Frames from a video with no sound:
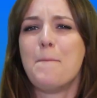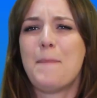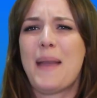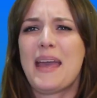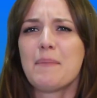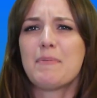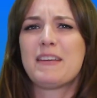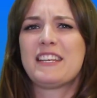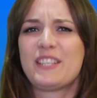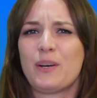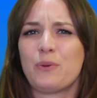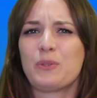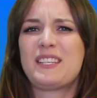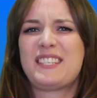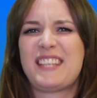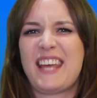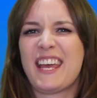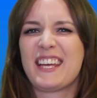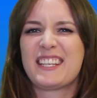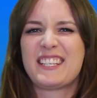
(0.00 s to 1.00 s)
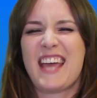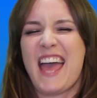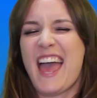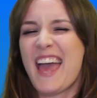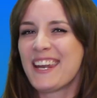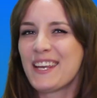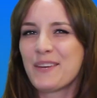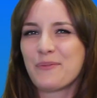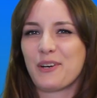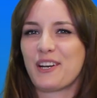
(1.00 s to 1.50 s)
maybe don't say it to
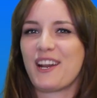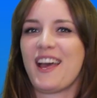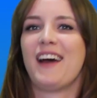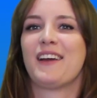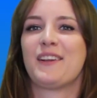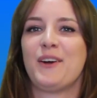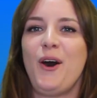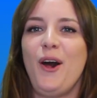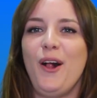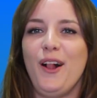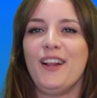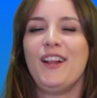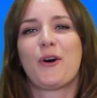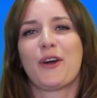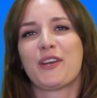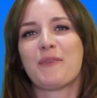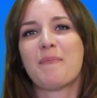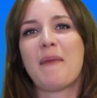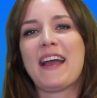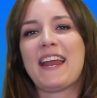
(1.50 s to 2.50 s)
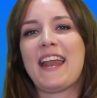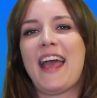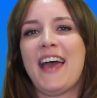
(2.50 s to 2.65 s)
anyone at all, or you might